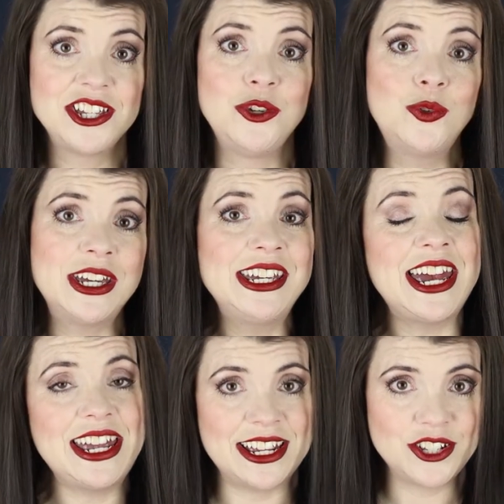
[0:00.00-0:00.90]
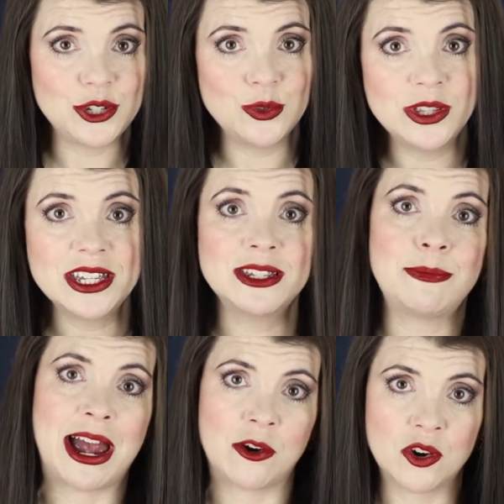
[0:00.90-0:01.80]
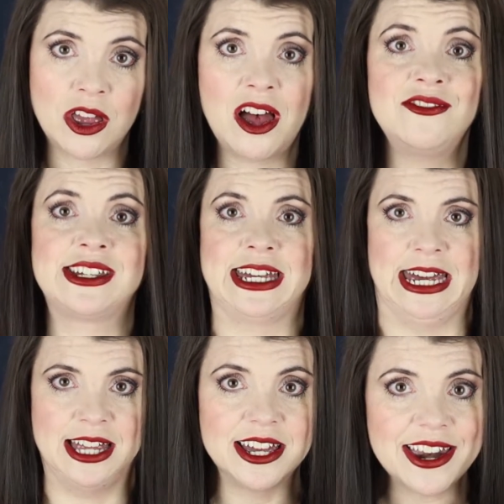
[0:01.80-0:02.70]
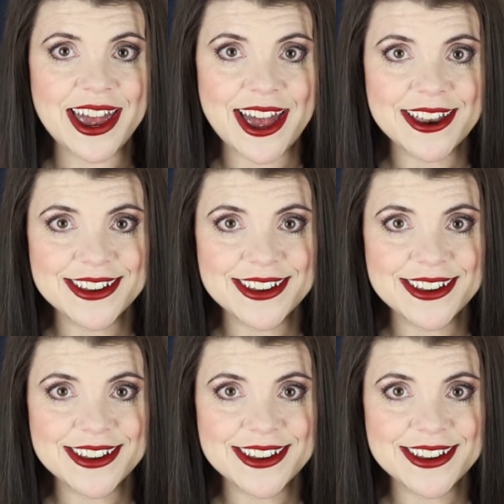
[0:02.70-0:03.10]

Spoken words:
You can get into the spiral of killing it.